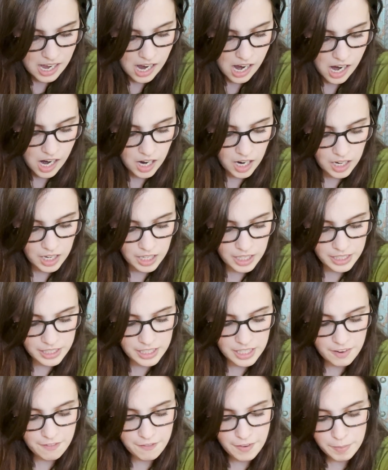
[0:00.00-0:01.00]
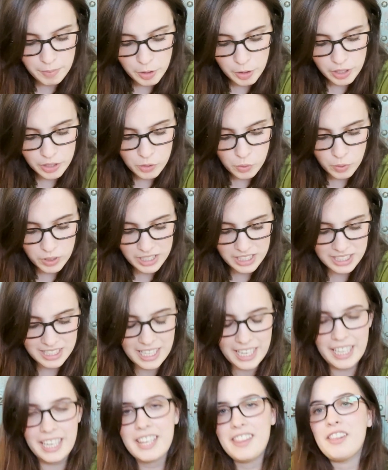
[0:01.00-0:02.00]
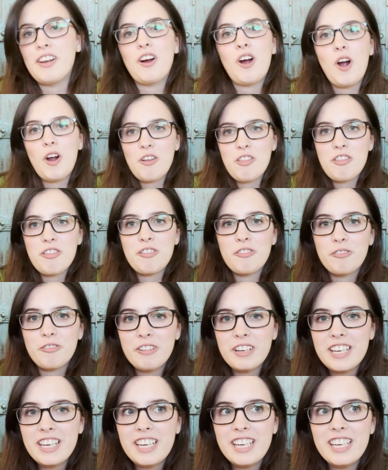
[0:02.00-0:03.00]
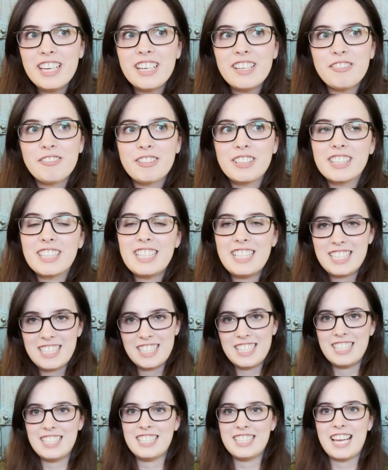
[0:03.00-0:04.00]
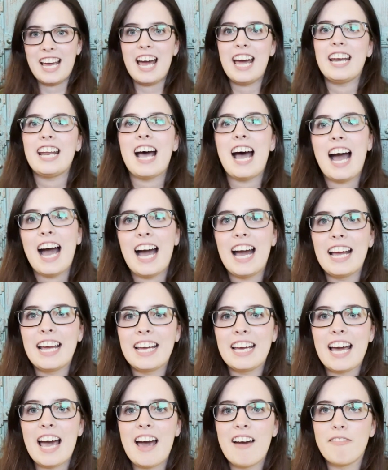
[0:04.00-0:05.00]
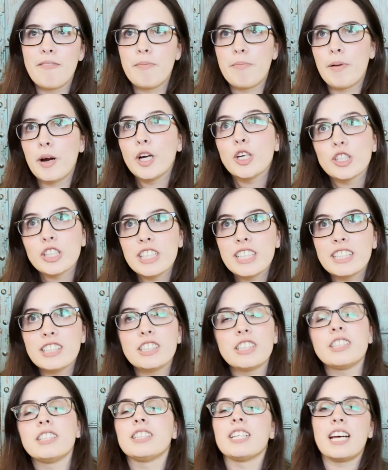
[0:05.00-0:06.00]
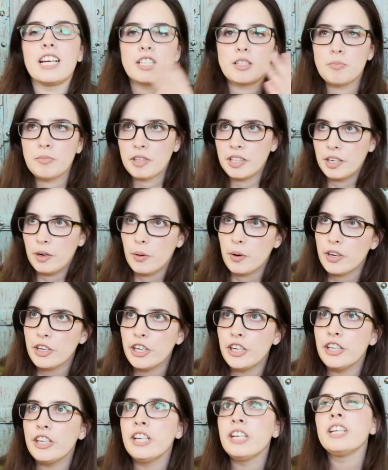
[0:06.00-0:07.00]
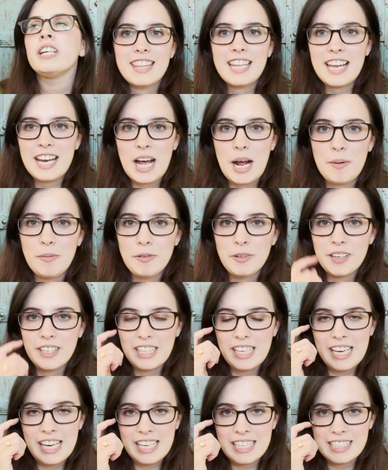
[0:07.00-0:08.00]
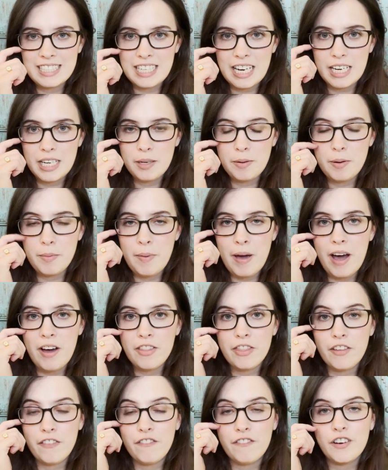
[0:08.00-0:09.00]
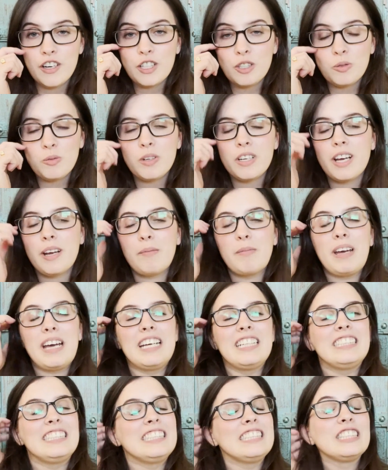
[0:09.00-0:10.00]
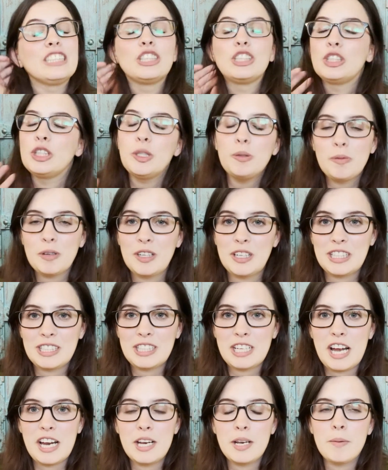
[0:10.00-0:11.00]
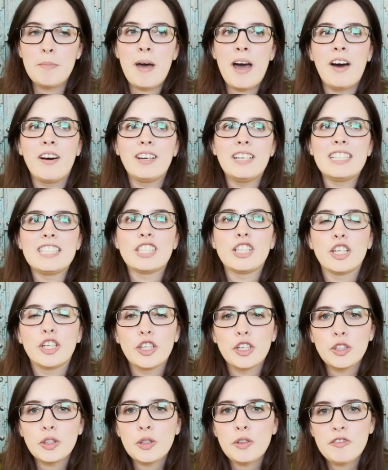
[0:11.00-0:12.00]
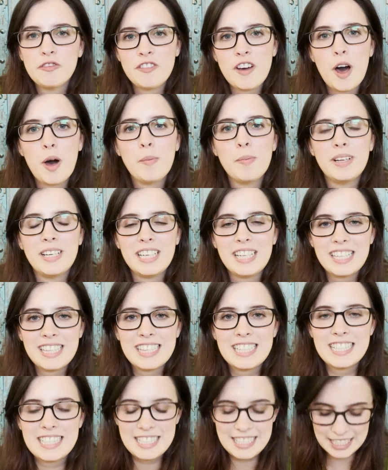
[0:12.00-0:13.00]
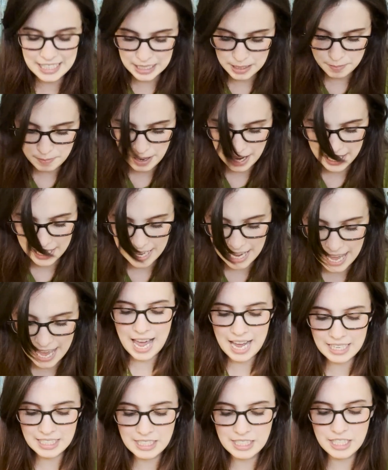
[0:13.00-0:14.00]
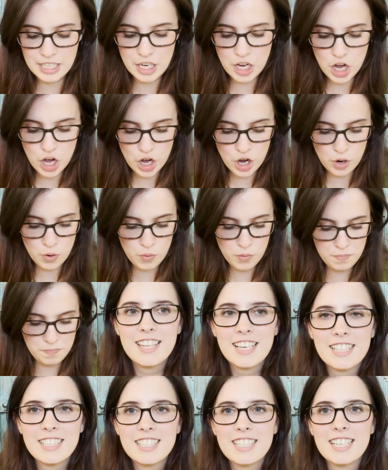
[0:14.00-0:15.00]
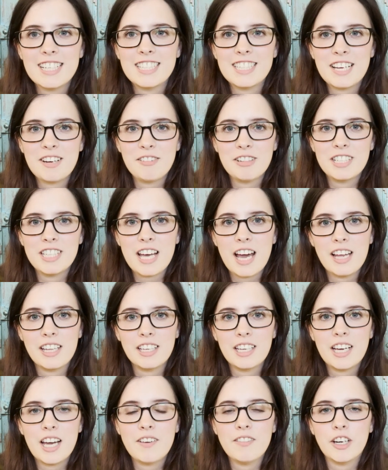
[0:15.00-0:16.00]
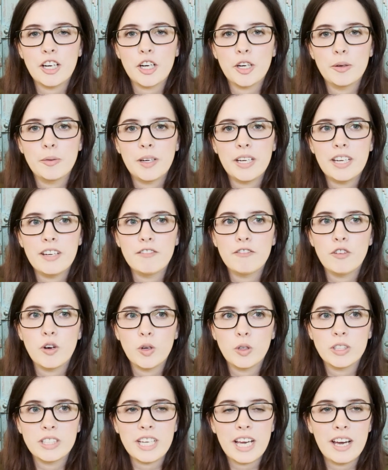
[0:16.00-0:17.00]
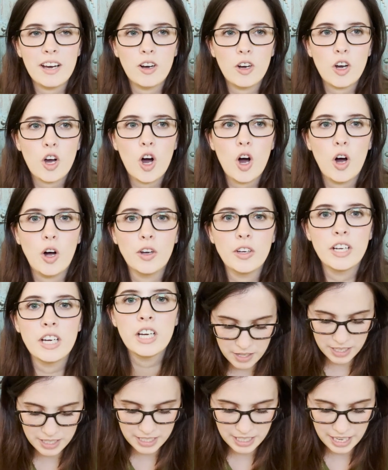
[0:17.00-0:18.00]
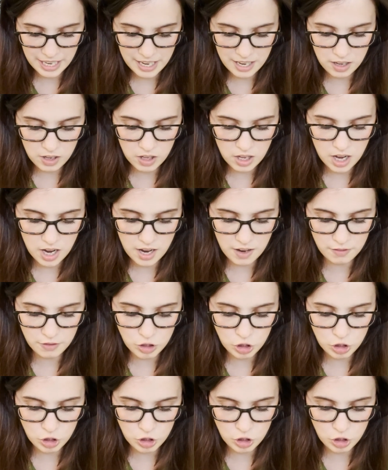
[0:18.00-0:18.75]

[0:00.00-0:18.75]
on February 22nd, there are three releases that I have purchased slash pre-ordered that I'm really excited about. The first one I'm super excited about is The Girl Who Fell Beneath the Sea by Axie O. This is a retelling of a Korean folk tale called The Tale of